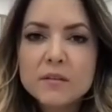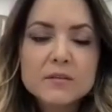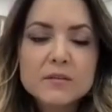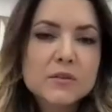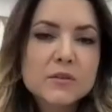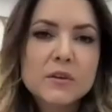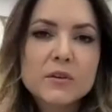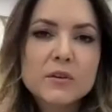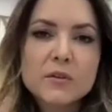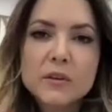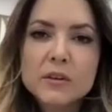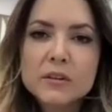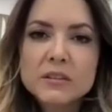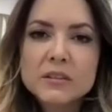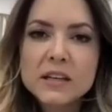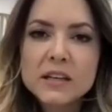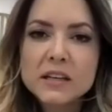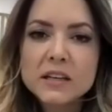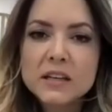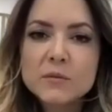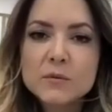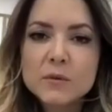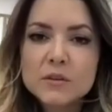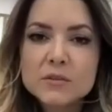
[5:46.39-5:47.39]
So I know
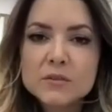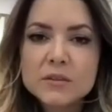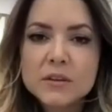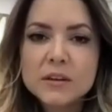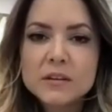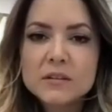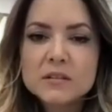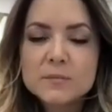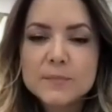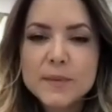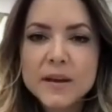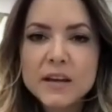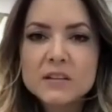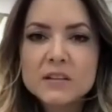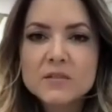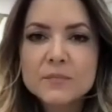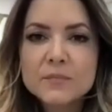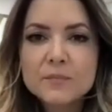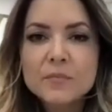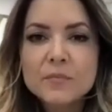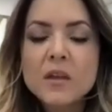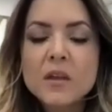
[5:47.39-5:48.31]
exactly what to expect.